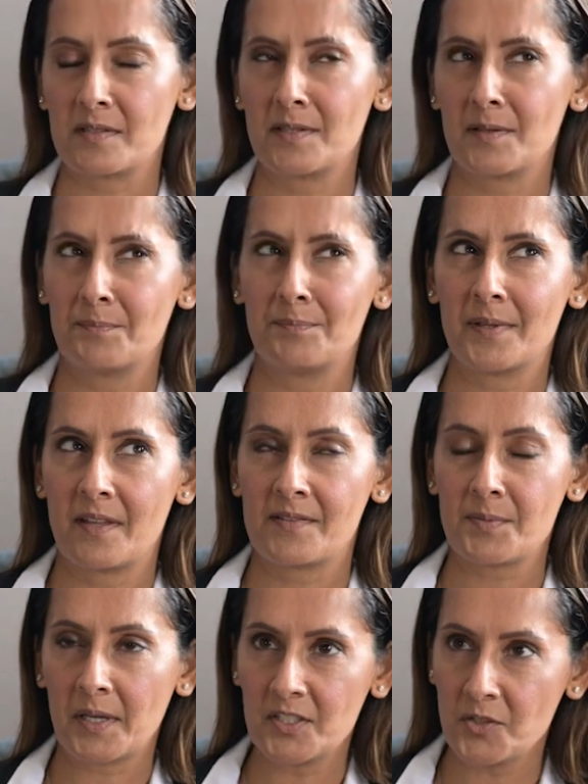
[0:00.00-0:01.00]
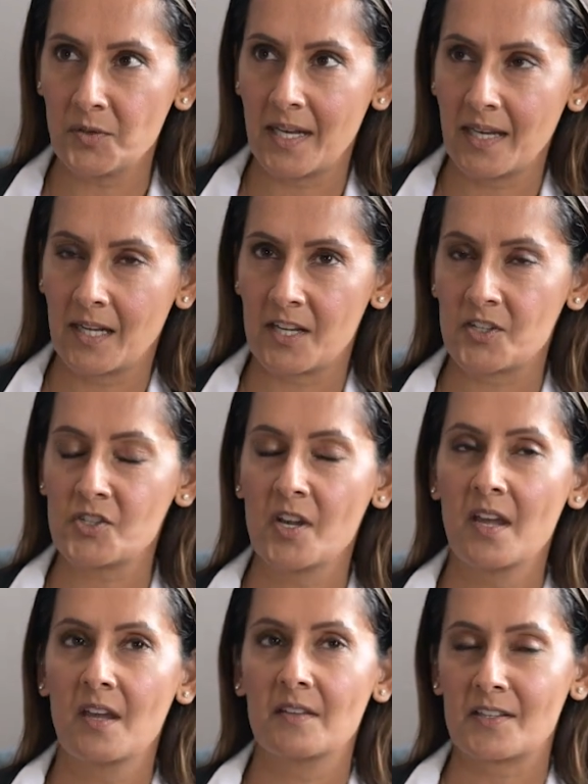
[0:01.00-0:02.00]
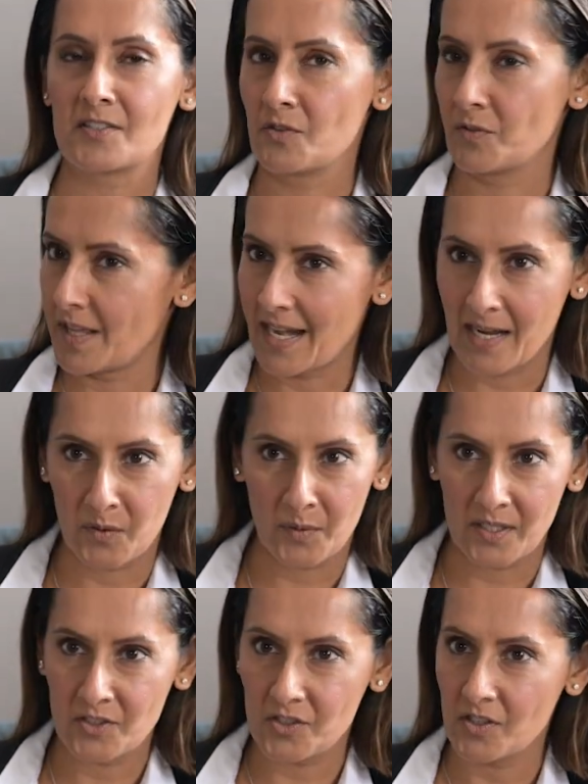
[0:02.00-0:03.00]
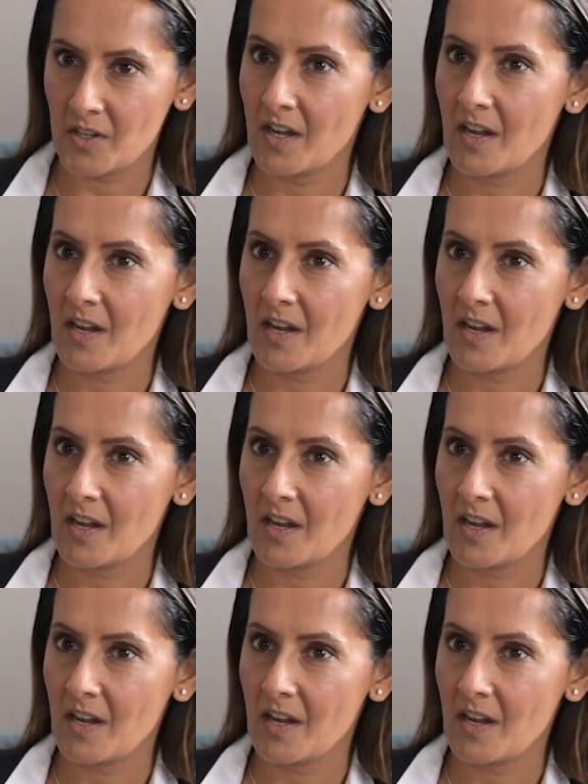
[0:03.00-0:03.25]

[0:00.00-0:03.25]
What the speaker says: I said, but they've spoken to you in English. That's not their language.